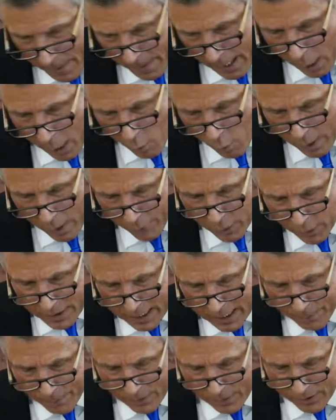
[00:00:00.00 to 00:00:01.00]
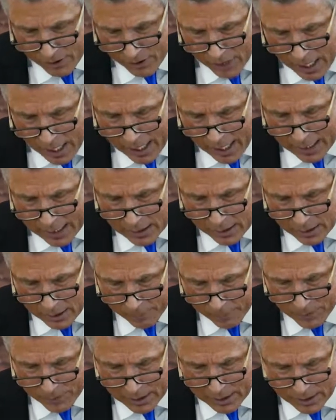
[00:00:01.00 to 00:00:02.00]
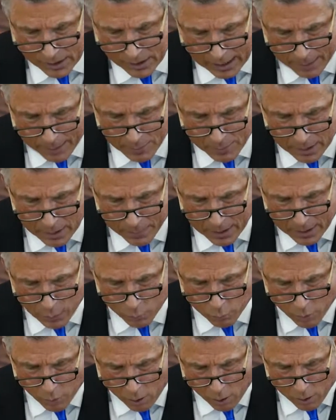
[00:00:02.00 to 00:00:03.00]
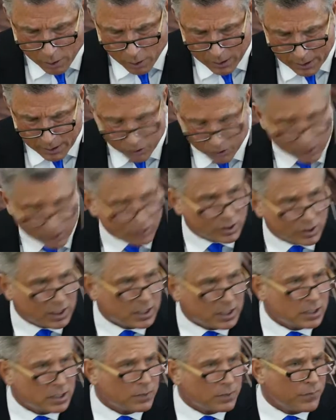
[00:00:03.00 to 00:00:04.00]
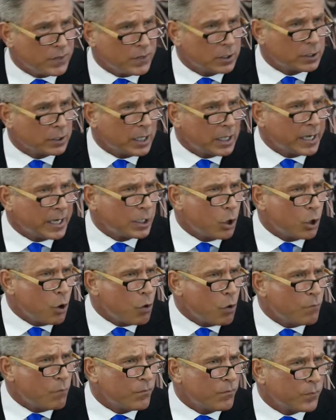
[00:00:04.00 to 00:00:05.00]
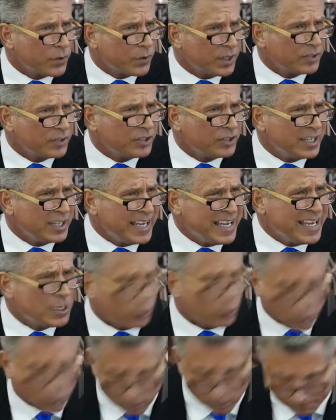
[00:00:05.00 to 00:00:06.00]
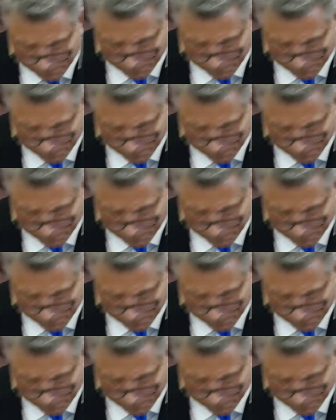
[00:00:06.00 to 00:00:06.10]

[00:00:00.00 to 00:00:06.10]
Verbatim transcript: However, deep inside, something seemed to be wrong. It just didn't feel like home for this eagle.